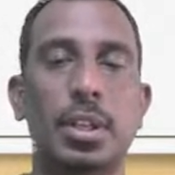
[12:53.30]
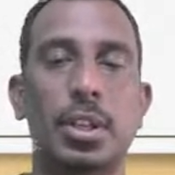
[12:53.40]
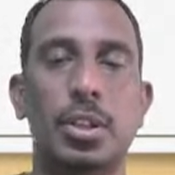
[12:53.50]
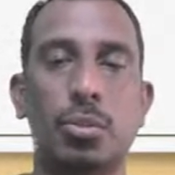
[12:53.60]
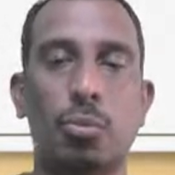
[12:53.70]

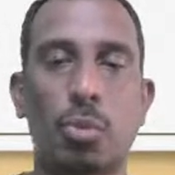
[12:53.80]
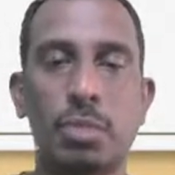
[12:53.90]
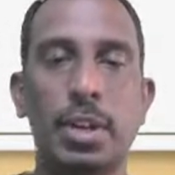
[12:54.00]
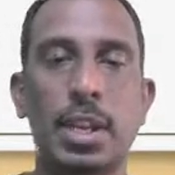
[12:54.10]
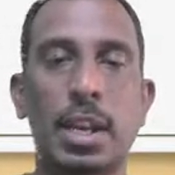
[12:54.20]
So what
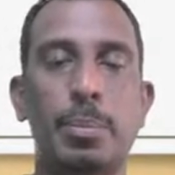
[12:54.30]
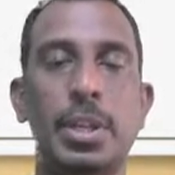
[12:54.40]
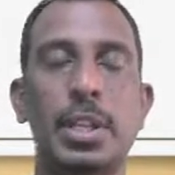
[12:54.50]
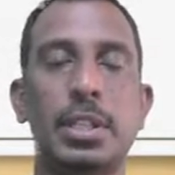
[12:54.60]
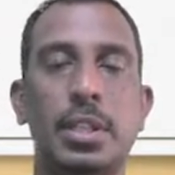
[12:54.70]
will happen
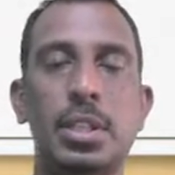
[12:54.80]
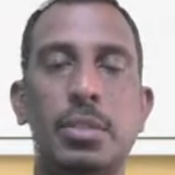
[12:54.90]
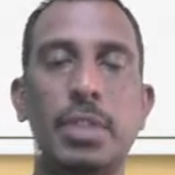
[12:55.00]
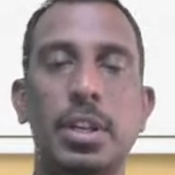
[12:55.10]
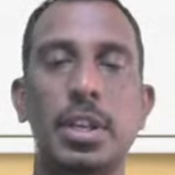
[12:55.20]
is, this
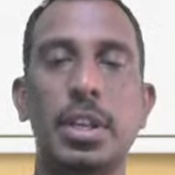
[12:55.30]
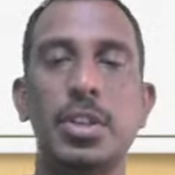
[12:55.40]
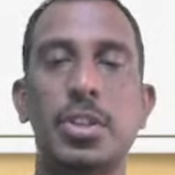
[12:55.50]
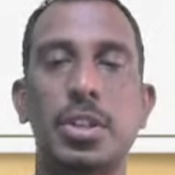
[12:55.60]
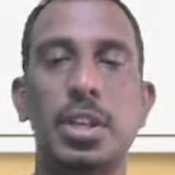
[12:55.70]
will
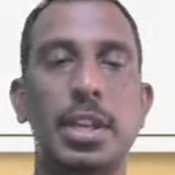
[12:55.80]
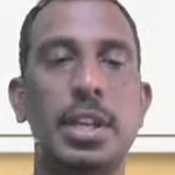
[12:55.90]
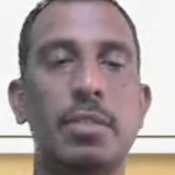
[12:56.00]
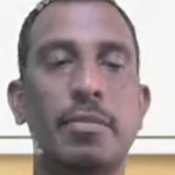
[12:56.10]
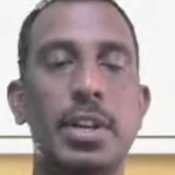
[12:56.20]

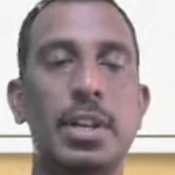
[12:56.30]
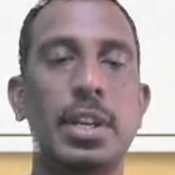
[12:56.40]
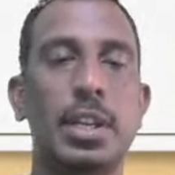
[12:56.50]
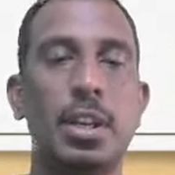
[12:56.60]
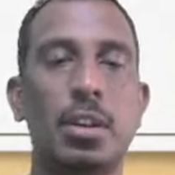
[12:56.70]
initiate
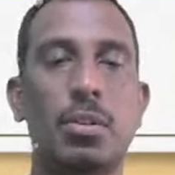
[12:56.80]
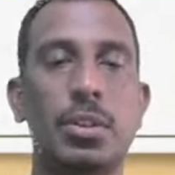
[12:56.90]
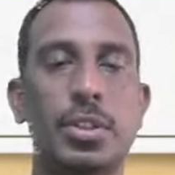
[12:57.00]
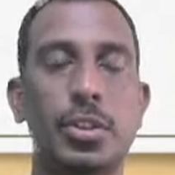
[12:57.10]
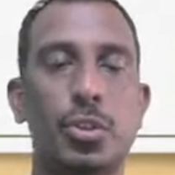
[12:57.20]
ventricular
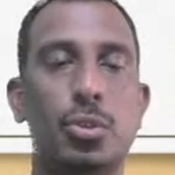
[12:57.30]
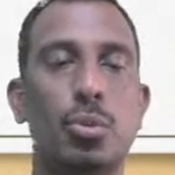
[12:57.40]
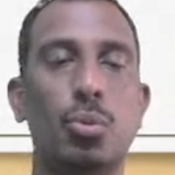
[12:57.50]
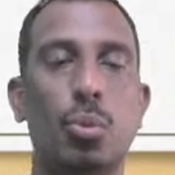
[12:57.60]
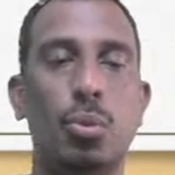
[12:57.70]
systole.